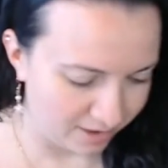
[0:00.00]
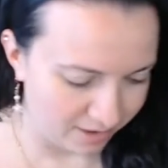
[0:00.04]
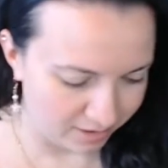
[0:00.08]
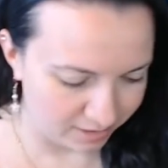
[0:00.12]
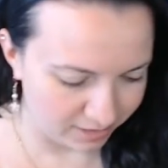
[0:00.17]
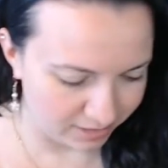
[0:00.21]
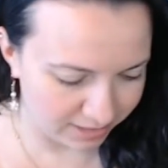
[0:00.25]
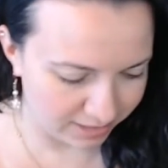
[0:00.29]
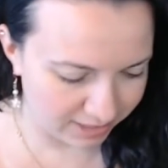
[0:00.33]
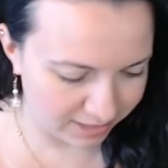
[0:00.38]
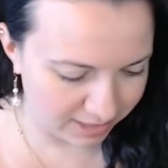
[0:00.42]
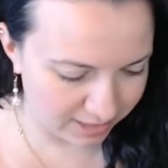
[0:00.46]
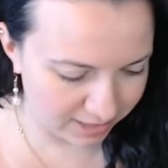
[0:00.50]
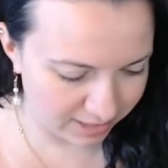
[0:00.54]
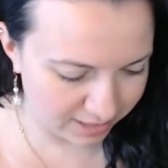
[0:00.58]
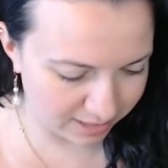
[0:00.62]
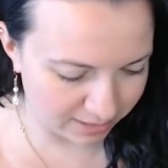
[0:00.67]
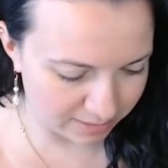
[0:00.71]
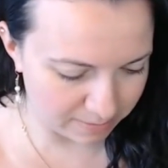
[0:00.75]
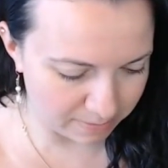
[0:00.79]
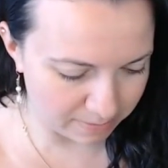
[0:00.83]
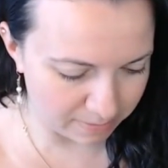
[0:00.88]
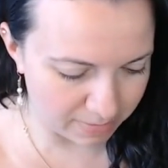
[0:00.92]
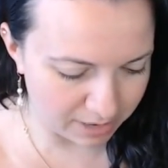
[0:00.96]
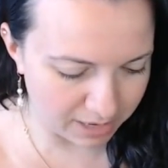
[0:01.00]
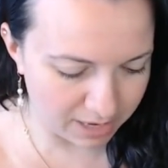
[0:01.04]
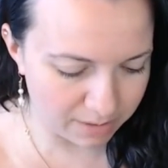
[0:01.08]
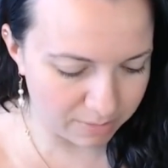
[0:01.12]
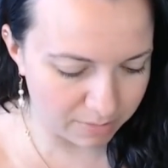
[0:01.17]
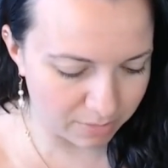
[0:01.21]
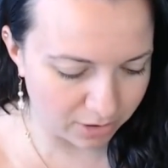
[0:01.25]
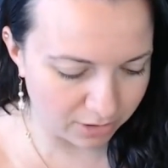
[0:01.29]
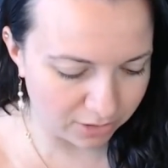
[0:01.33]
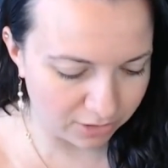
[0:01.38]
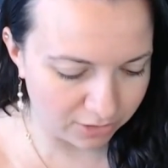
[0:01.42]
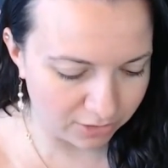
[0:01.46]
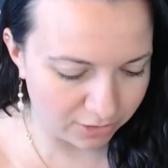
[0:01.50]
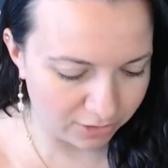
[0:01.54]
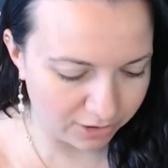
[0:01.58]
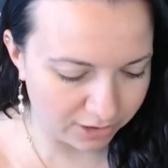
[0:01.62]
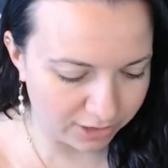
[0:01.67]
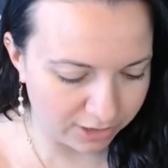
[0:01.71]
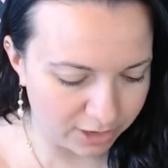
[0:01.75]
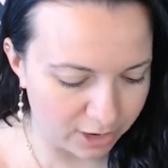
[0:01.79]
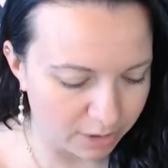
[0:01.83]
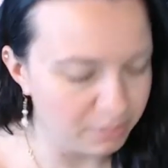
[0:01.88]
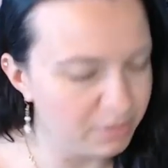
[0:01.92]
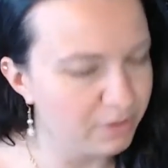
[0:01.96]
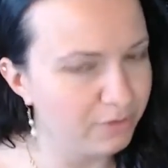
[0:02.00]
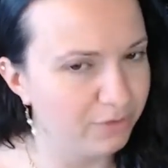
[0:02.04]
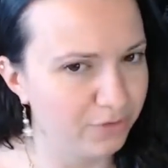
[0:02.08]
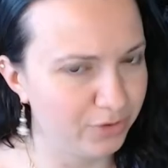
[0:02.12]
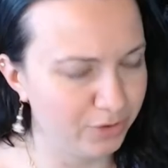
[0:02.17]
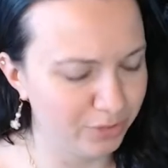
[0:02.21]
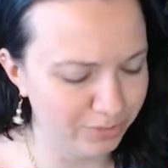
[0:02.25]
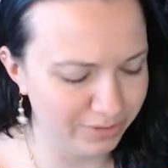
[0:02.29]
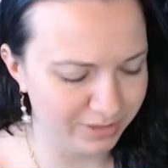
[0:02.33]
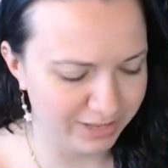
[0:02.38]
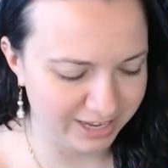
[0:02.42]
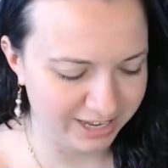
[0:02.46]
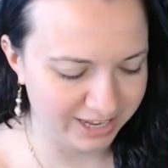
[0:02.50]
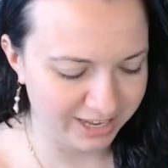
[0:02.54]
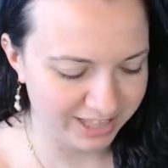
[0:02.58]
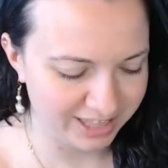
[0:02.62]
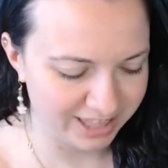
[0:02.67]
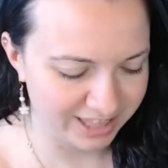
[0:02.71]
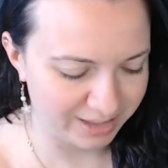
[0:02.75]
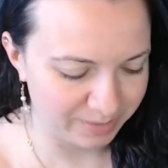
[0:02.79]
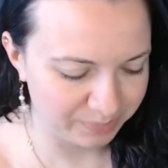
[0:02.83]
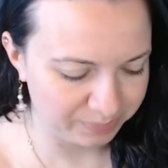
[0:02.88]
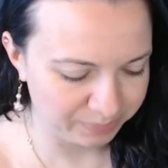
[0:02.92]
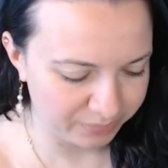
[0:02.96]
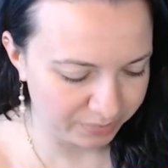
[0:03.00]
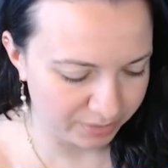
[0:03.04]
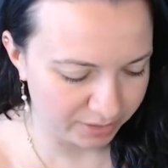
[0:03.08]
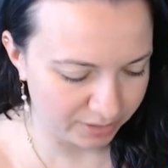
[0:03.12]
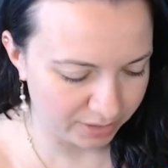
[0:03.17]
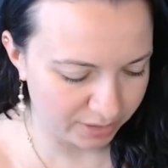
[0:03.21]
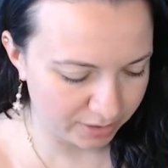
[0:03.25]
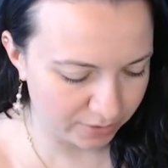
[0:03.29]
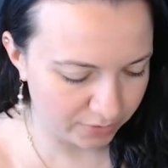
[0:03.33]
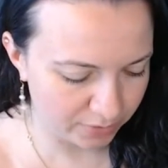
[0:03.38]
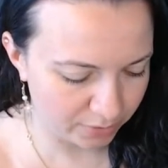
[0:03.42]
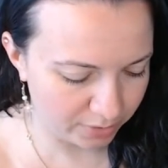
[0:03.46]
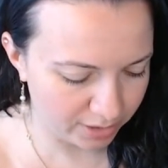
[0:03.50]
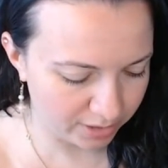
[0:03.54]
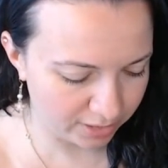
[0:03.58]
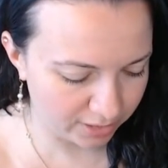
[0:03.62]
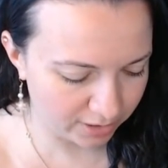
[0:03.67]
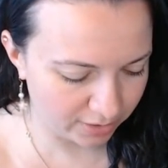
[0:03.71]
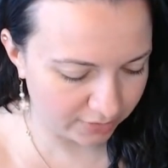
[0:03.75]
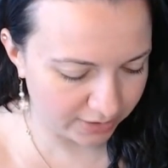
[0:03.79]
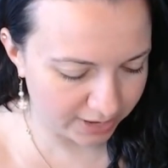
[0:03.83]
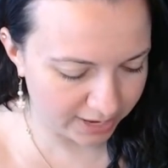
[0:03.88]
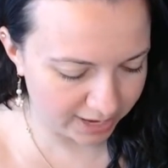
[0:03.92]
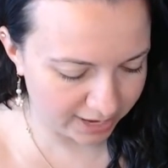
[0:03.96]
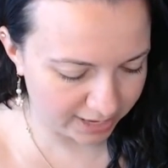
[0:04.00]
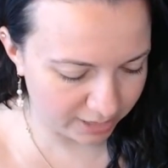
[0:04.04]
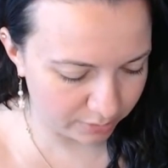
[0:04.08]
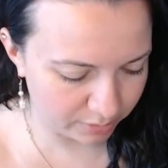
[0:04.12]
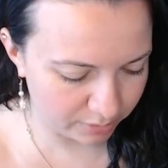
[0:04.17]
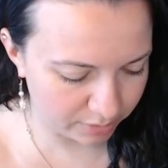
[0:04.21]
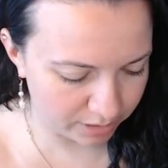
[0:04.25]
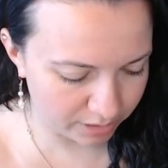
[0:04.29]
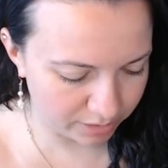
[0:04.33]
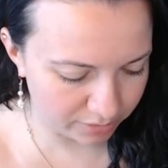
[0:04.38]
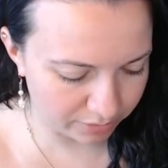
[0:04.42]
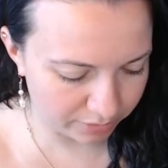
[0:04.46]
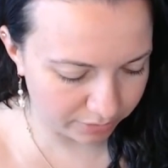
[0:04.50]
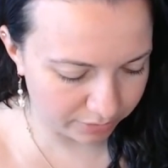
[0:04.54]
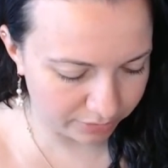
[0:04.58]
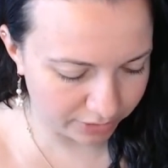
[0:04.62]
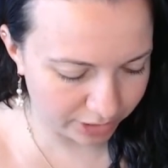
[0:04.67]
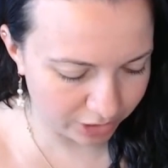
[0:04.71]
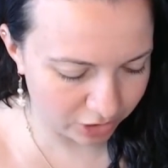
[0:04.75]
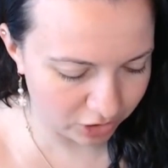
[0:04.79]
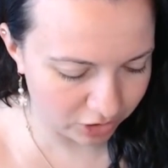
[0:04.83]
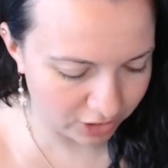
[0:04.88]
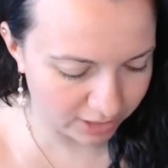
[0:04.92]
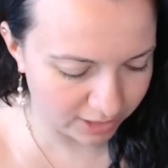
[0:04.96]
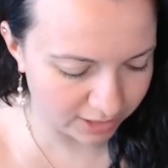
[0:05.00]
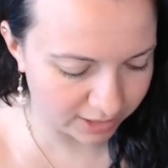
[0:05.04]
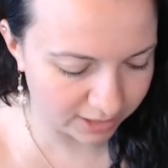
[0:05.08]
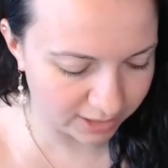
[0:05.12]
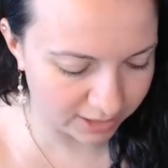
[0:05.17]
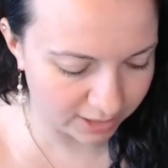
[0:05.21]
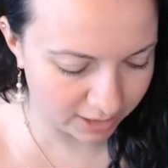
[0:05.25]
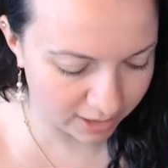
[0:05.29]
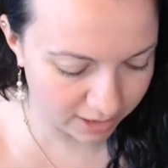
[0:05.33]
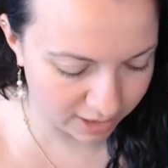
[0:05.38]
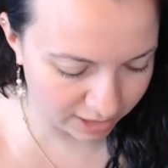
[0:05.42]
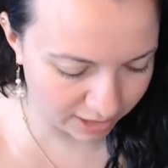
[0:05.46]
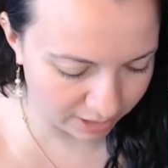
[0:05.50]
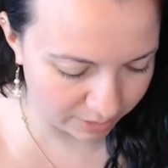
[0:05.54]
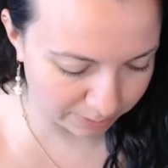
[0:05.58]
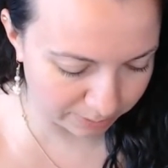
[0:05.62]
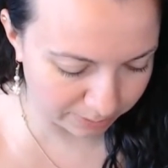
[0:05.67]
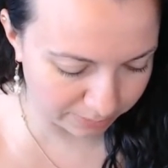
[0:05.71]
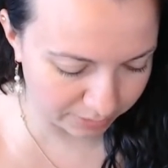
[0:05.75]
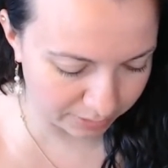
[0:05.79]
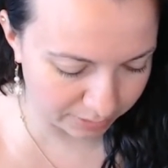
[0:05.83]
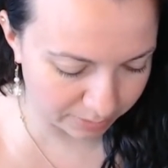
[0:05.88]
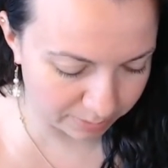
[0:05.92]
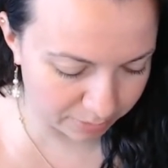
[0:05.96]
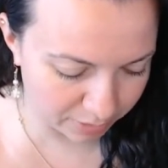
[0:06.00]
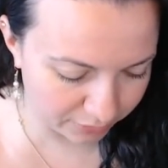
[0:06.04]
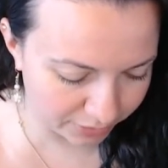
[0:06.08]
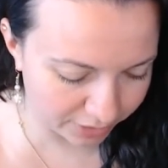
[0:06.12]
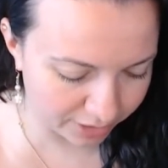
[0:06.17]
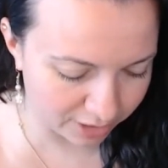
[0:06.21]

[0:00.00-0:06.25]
This is Mini Monster Gummy Fruit Taste, a fruity soft candy with a refreshing acidity. The perfect